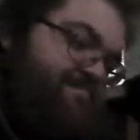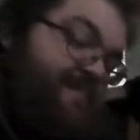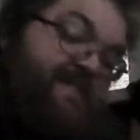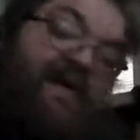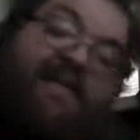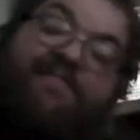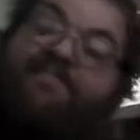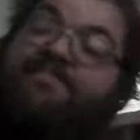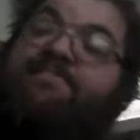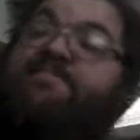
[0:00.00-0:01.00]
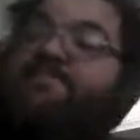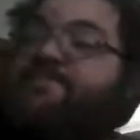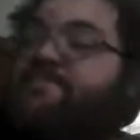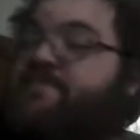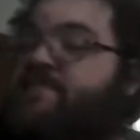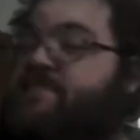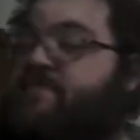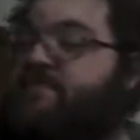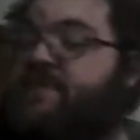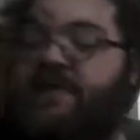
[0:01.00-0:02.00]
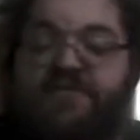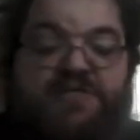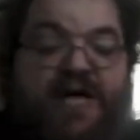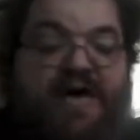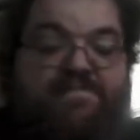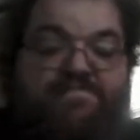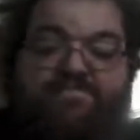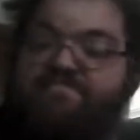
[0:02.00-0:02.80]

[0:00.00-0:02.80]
Done? Do you stop?